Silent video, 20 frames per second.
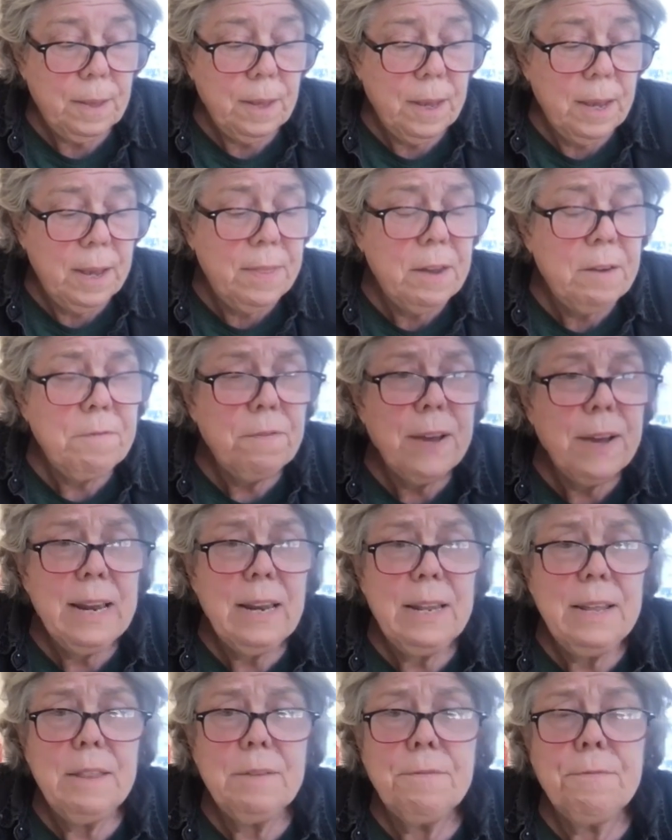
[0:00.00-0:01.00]
And then
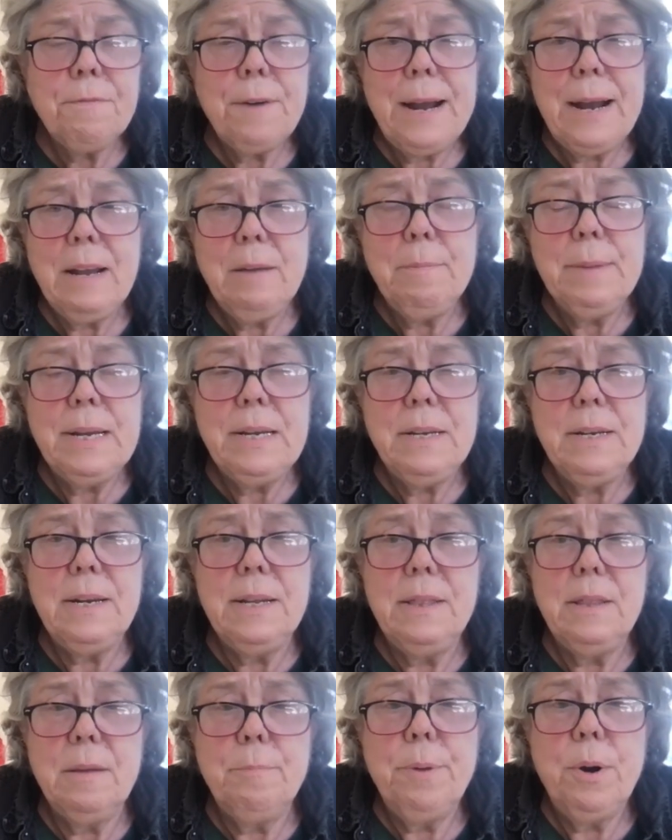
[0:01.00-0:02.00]
finally the fragmented
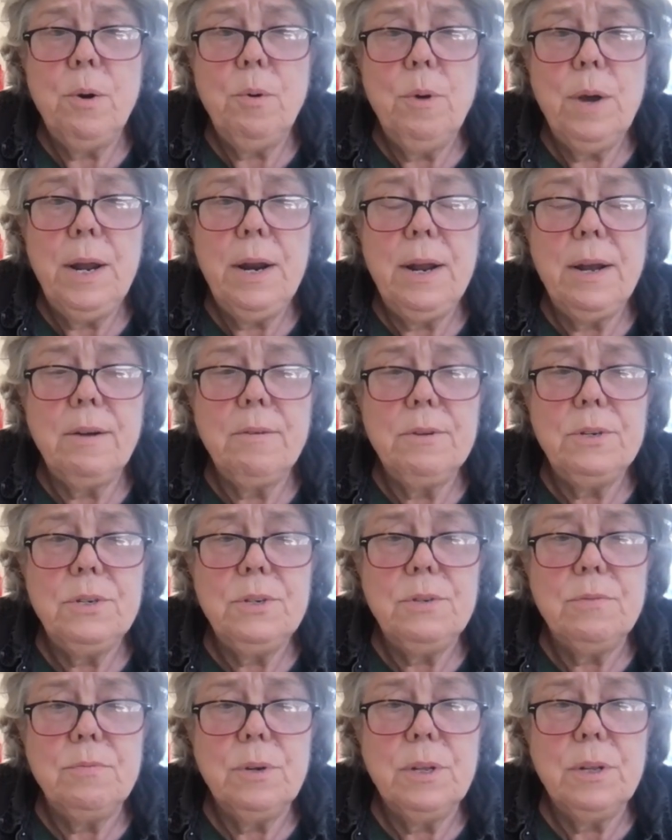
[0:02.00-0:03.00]
and the poetic, which
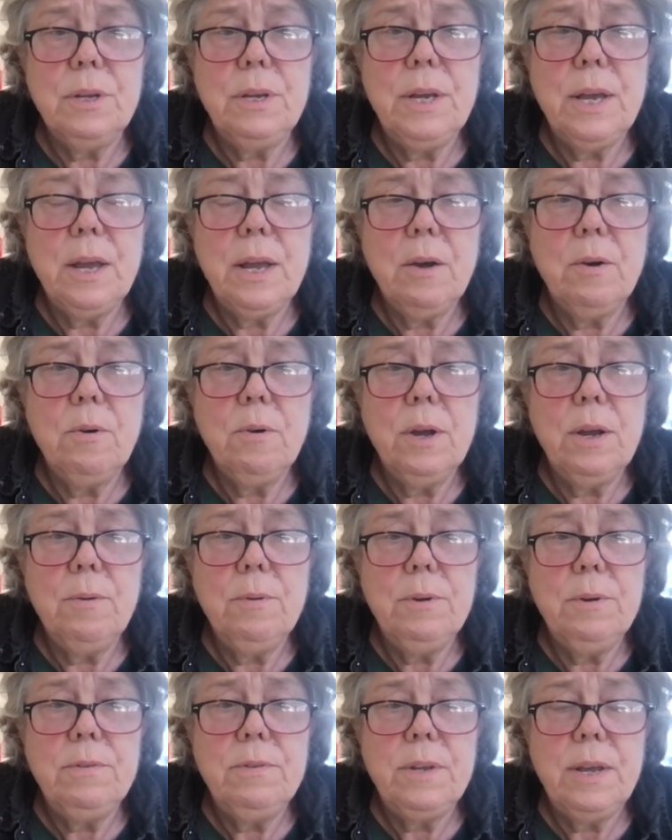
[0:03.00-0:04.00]
is really how I
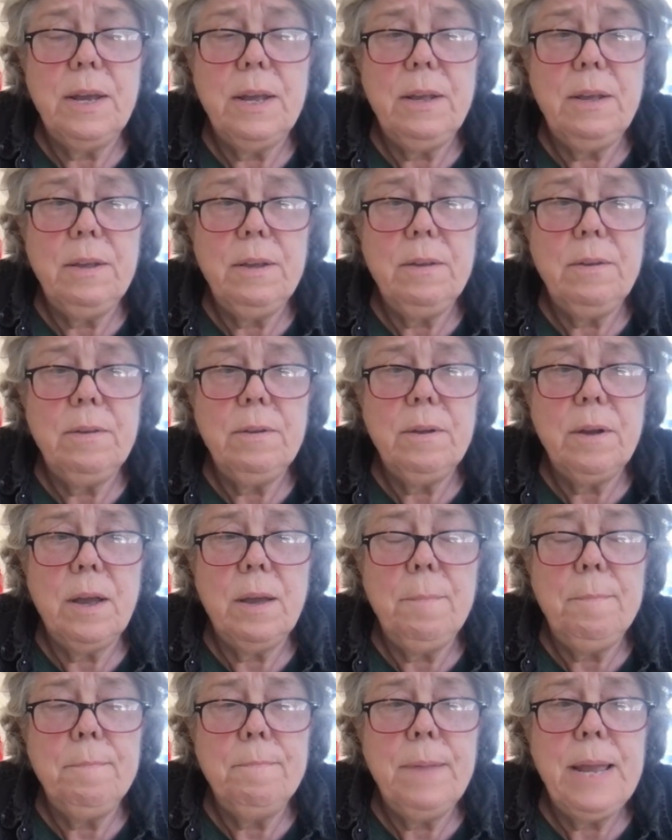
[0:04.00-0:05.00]
would say
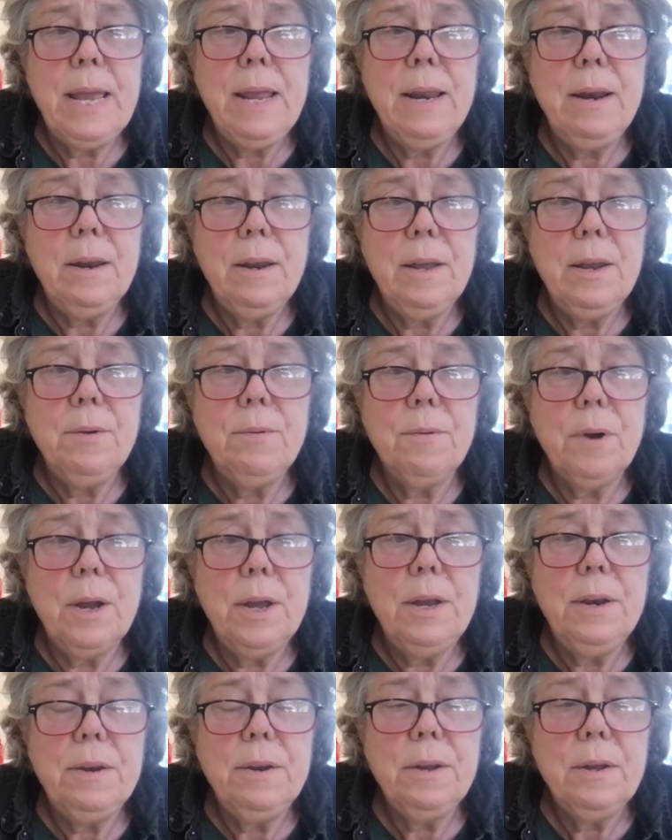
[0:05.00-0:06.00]
I mainly
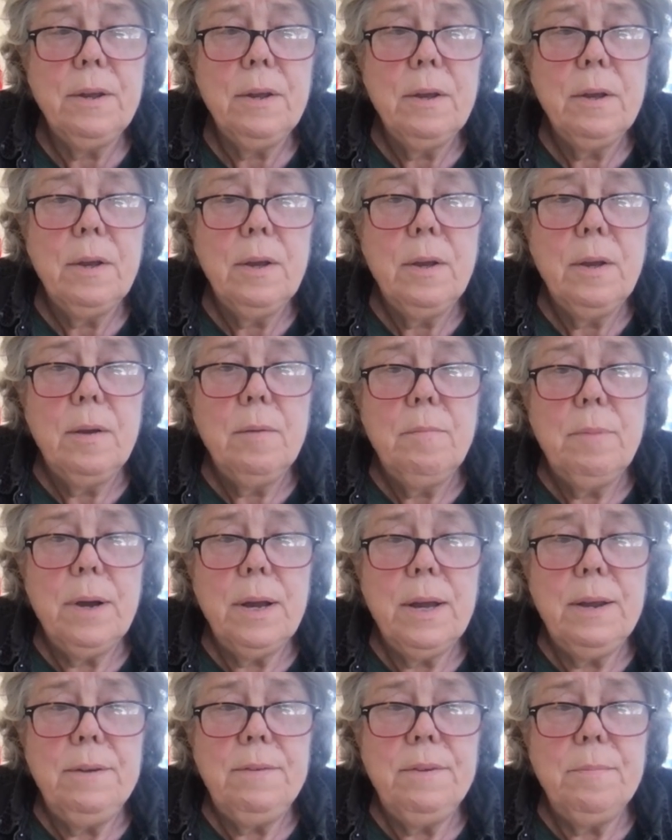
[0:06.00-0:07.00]
write,
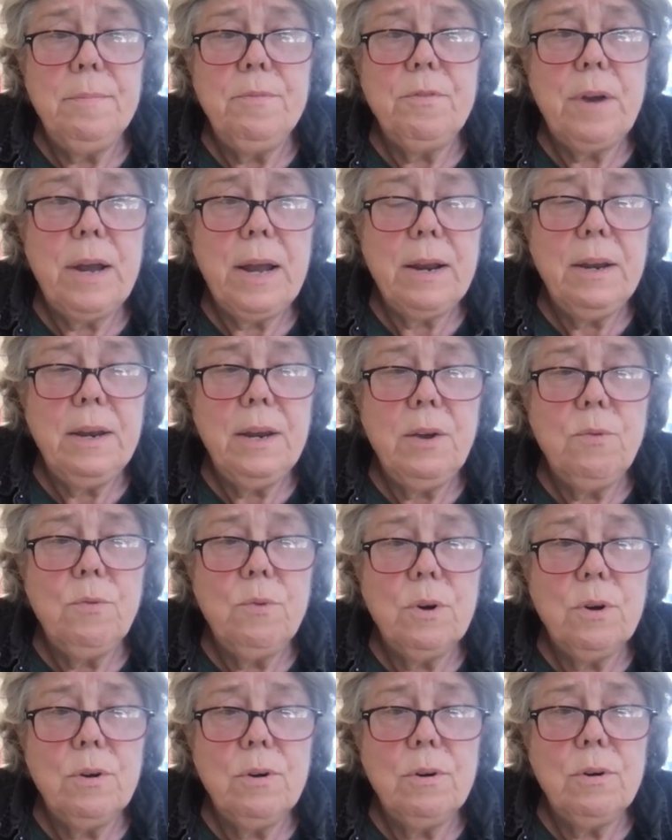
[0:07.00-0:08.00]
by subtracting
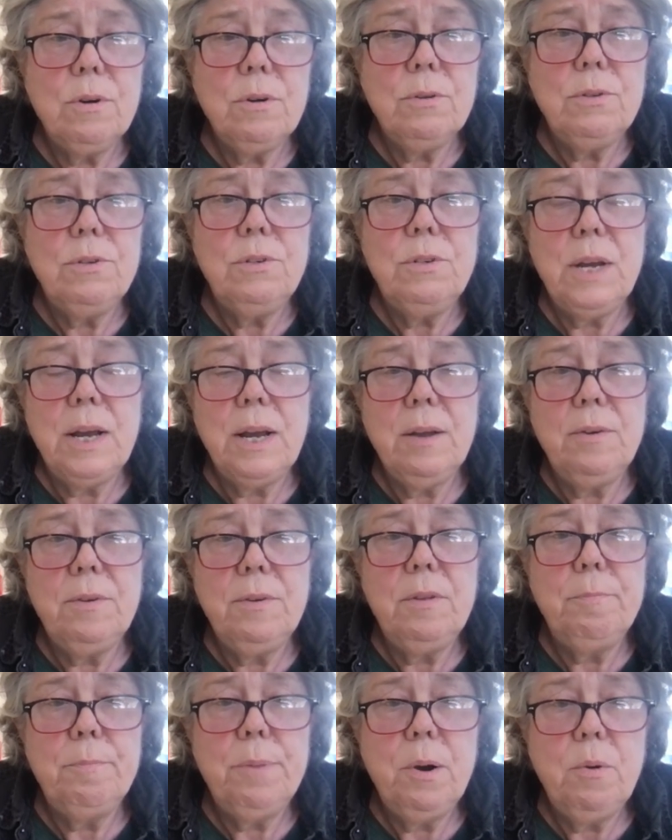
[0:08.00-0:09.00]
words down to
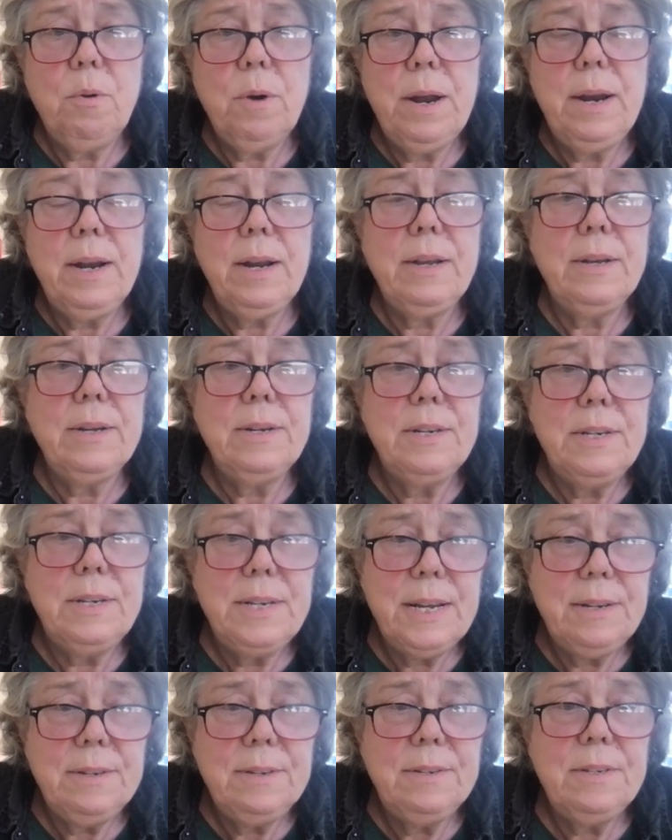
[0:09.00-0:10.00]
the poetic,
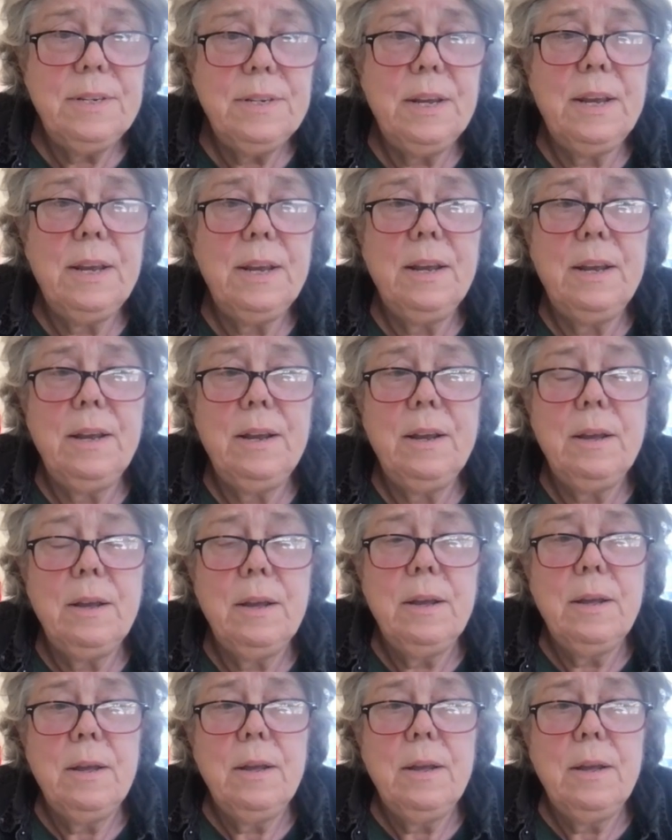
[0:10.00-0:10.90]
condensing,